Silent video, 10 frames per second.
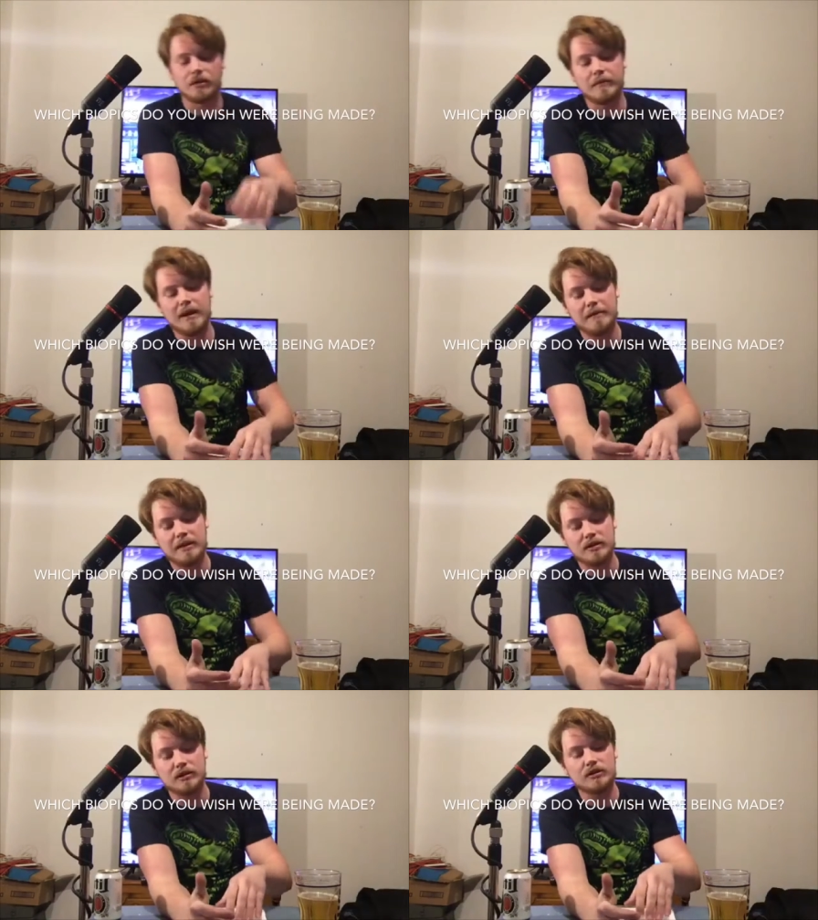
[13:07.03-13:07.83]
or
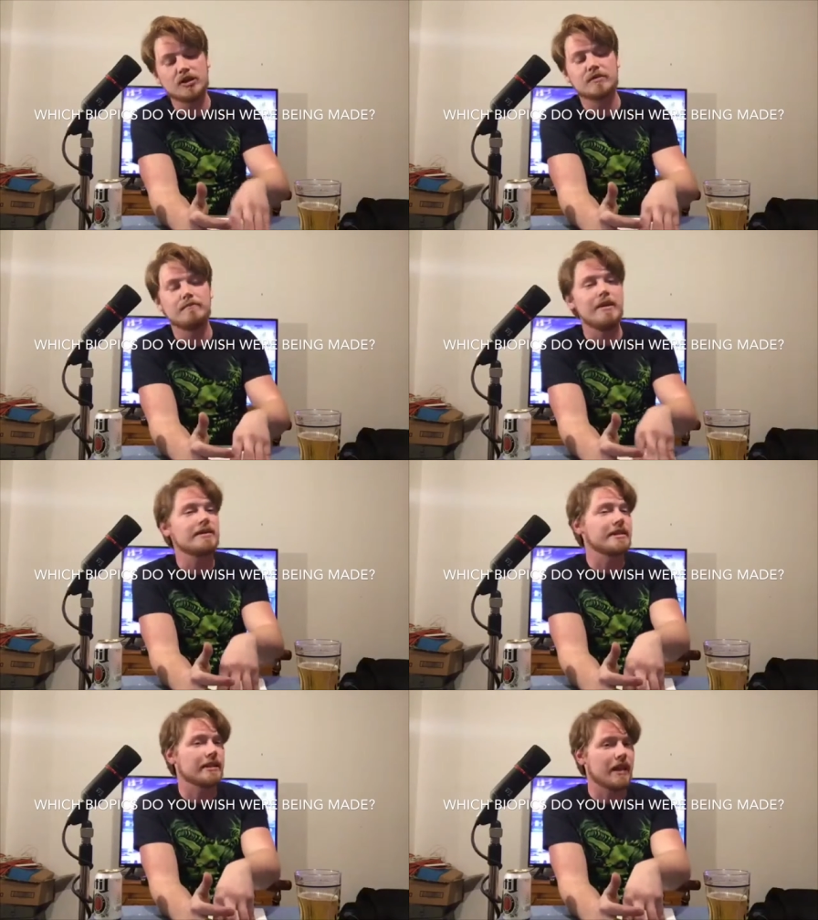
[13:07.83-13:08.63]
maybe you're just
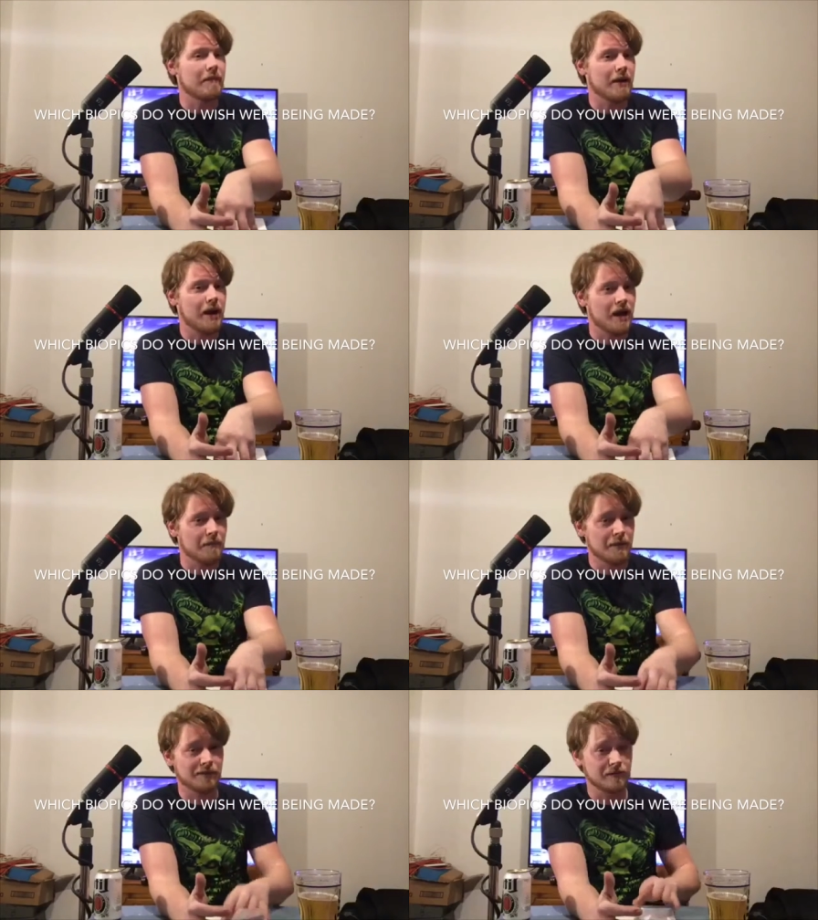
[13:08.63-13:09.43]
missing that
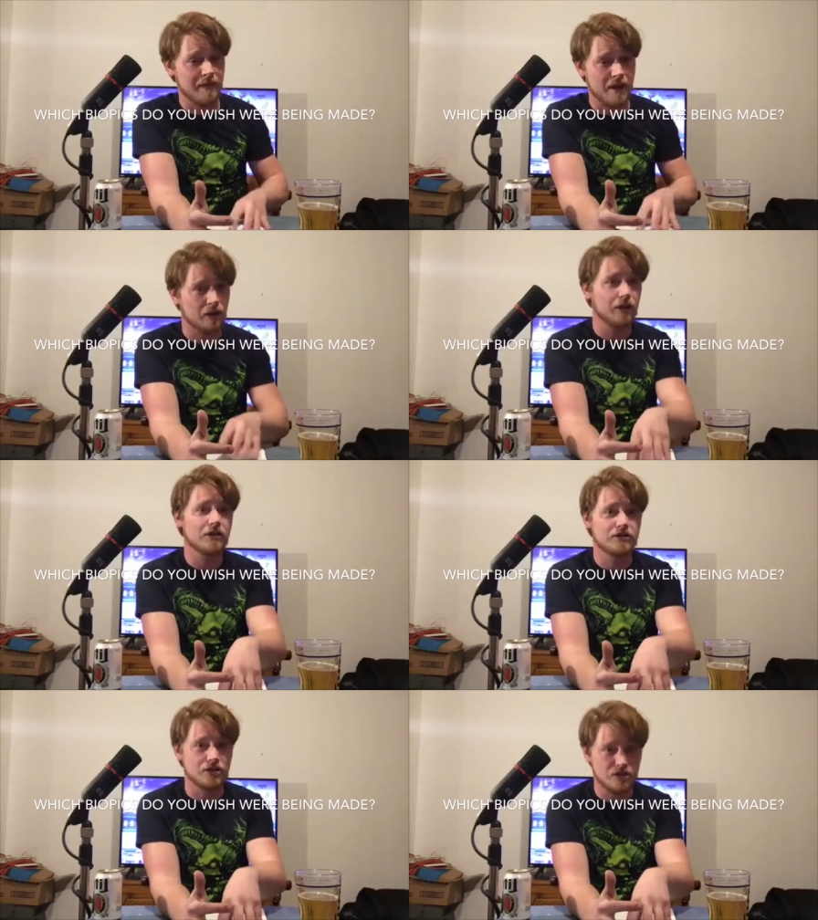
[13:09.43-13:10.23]
biopic from that
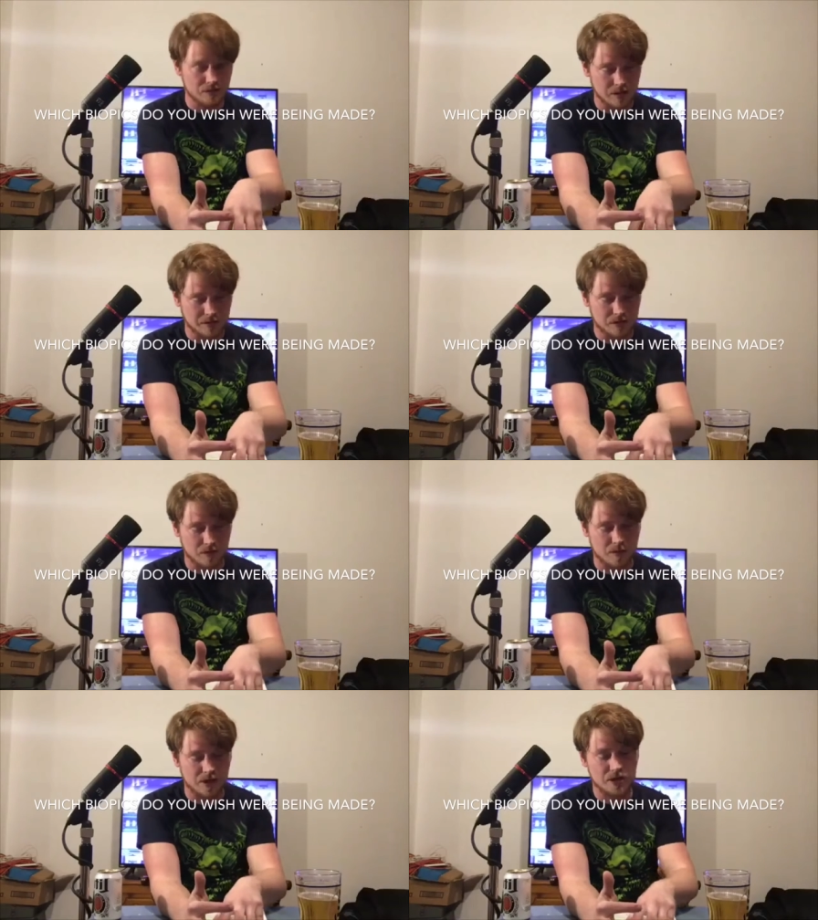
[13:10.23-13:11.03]
artist that you love so
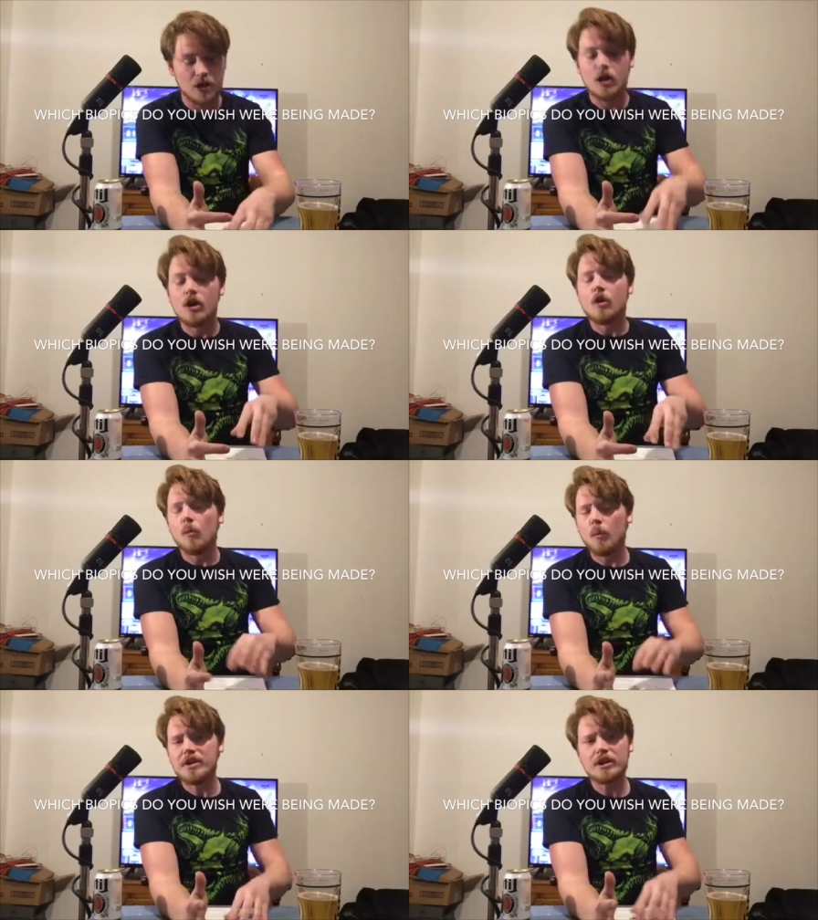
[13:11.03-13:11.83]
much,
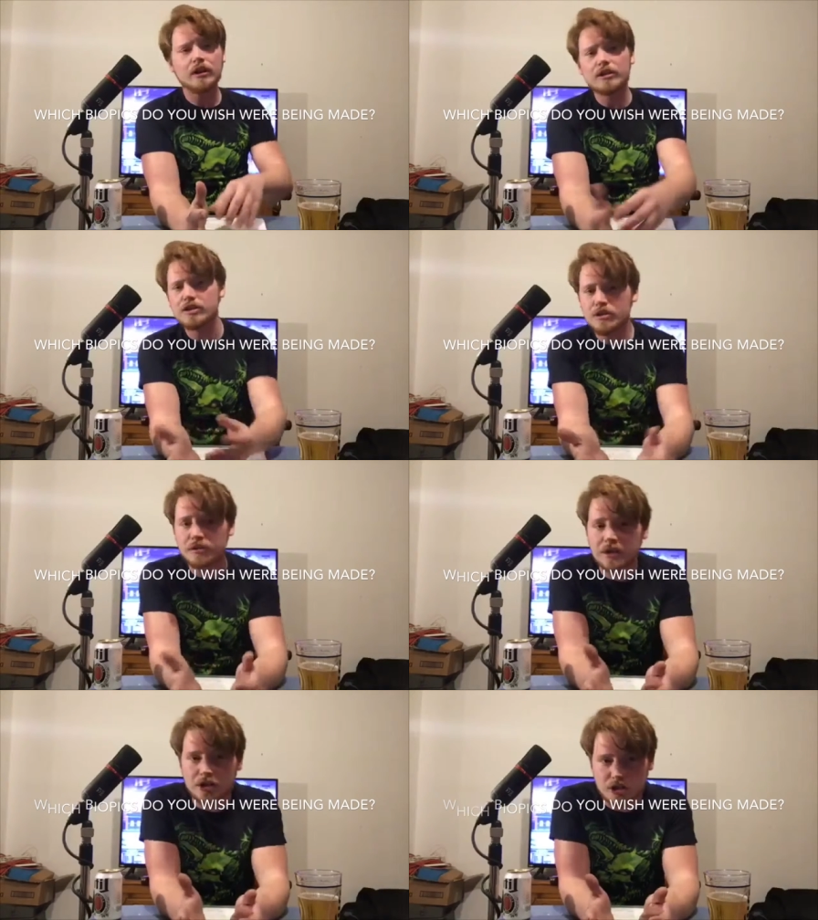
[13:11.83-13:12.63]
which artist do you
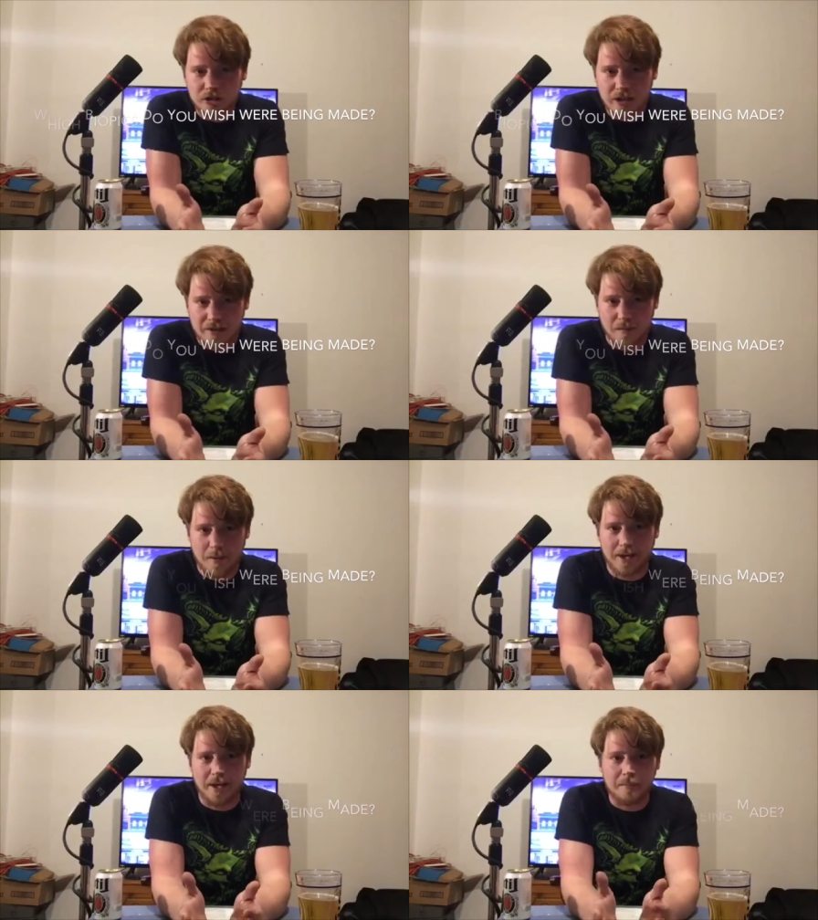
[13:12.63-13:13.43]
think should have a
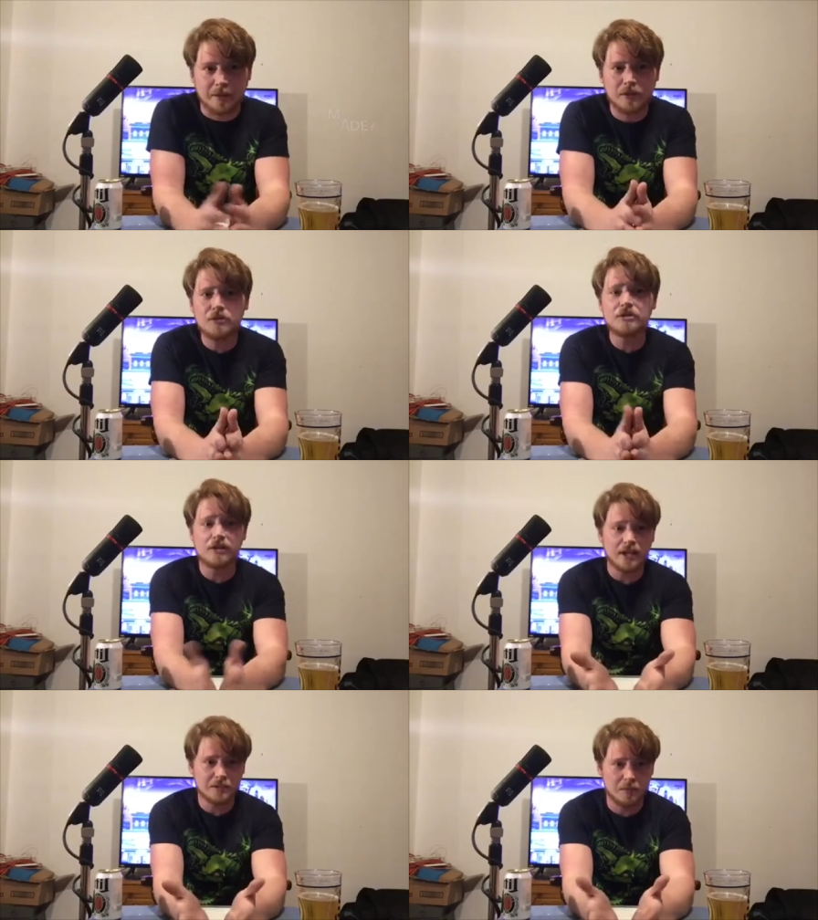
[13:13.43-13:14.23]
biopic? Who's the
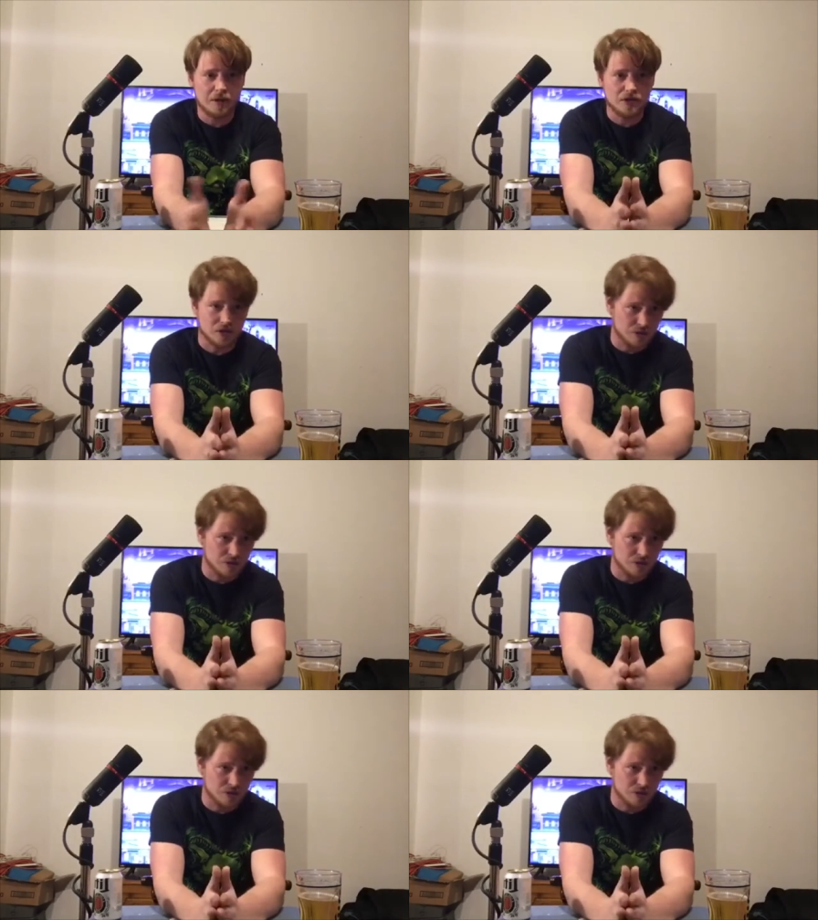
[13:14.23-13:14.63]
next person?